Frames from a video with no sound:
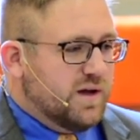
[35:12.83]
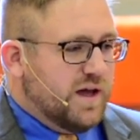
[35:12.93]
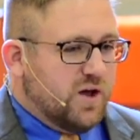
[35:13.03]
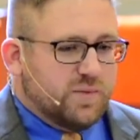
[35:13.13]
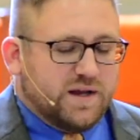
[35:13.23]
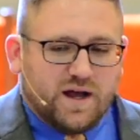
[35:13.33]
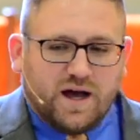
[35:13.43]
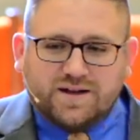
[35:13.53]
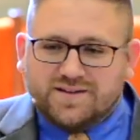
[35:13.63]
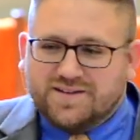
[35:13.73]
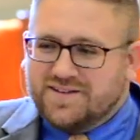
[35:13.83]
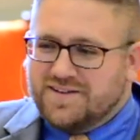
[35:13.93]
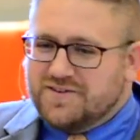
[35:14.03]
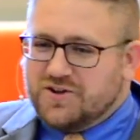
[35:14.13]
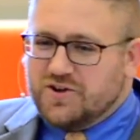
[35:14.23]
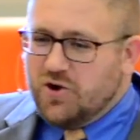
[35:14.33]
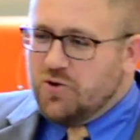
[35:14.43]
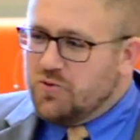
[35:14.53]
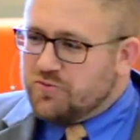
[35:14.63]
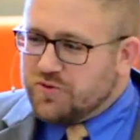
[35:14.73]
Help me not to
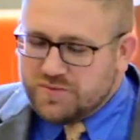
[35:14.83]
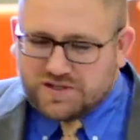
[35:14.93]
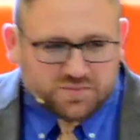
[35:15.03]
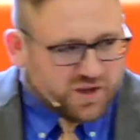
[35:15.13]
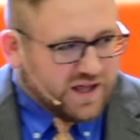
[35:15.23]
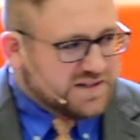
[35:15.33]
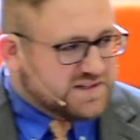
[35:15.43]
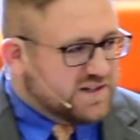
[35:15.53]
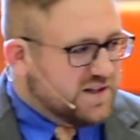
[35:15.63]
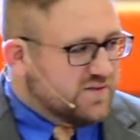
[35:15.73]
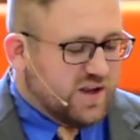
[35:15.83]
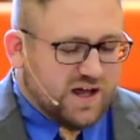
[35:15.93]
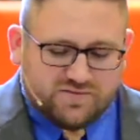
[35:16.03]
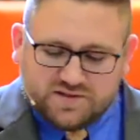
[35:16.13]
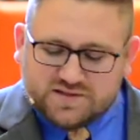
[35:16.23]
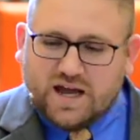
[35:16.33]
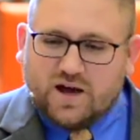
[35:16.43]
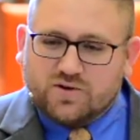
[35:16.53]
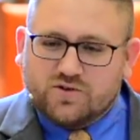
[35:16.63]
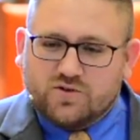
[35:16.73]
go from this place and to live a life that's
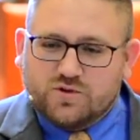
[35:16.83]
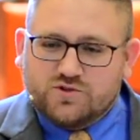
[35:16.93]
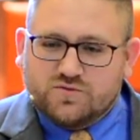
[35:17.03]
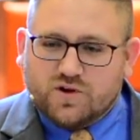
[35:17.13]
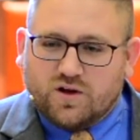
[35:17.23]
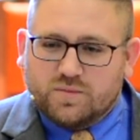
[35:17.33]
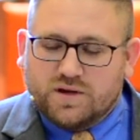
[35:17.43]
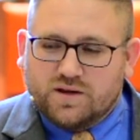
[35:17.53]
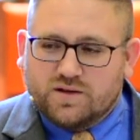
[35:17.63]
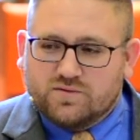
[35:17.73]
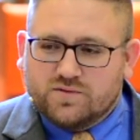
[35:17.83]
counter to what you've called me to live.